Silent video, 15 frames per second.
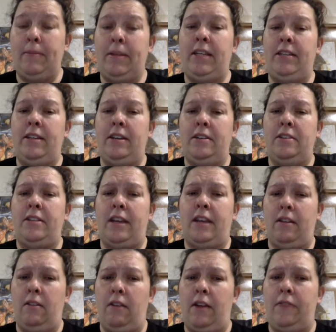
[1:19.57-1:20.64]
And it does take a
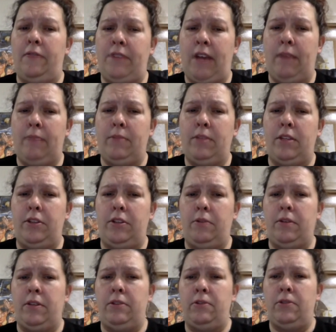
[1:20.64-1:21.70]
lot of time to do a
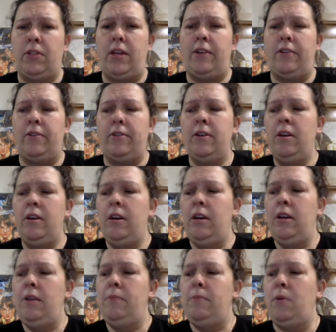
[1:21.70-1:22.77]
newsletter,
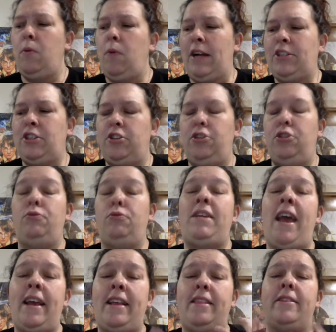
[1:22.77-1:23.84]
but why should you
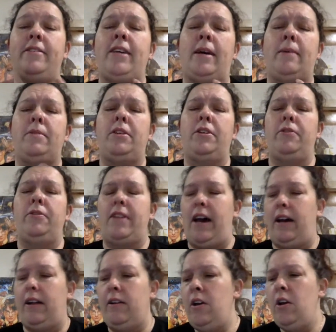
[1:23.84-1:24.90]
take the time to do that?
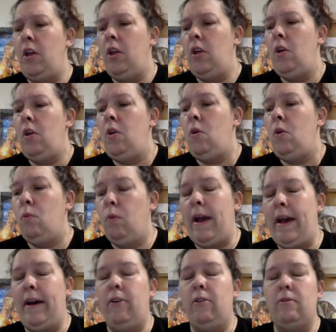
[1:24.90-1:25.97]

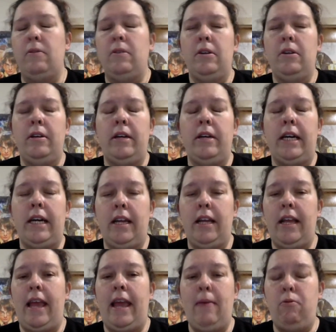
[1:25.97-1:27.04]
Well,
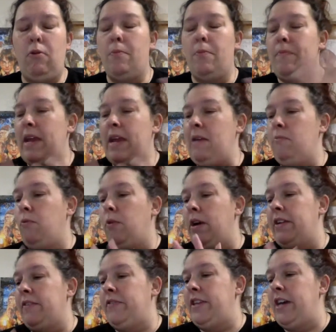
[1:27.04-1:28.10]
it will meet one
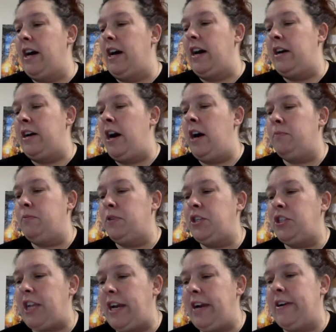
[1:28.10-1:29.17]
of the
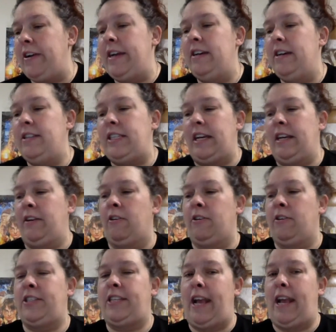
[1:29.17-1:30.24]
accomplished areas in our
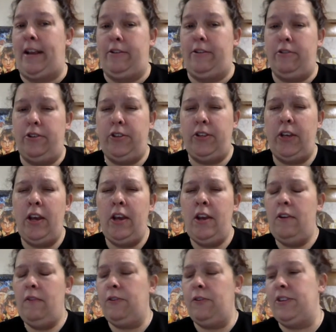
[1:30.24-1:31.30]
standards
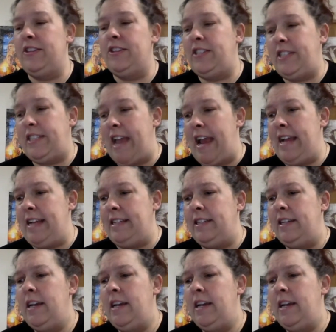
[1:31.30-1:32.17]
for the state.